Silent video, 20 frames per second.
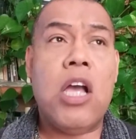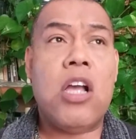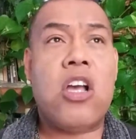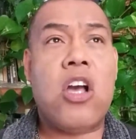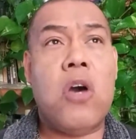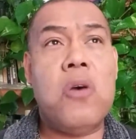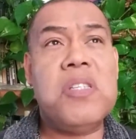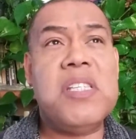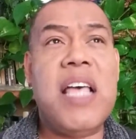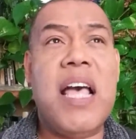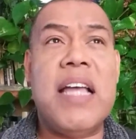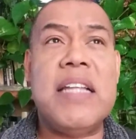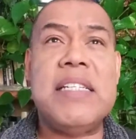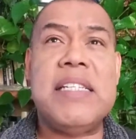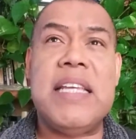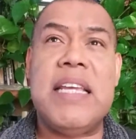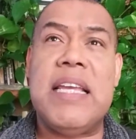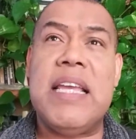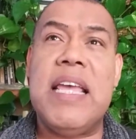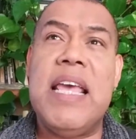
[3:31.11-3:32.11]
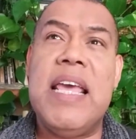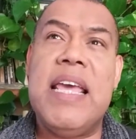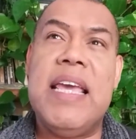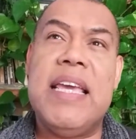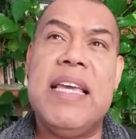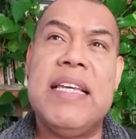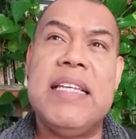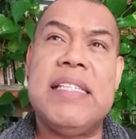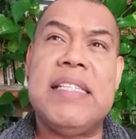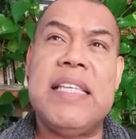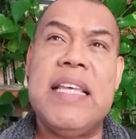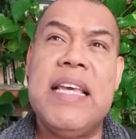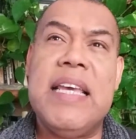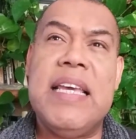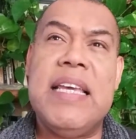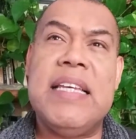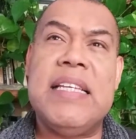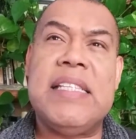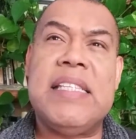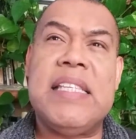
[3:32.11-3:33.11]
Ghost hunting is
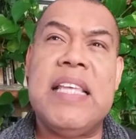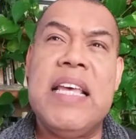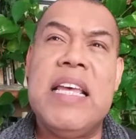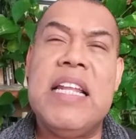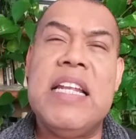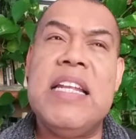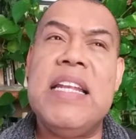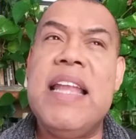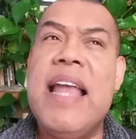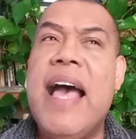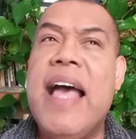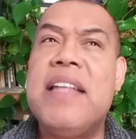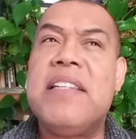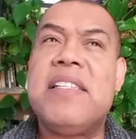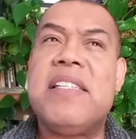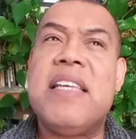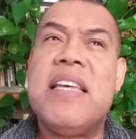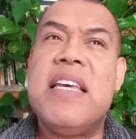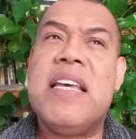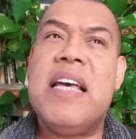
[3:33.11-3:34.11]
not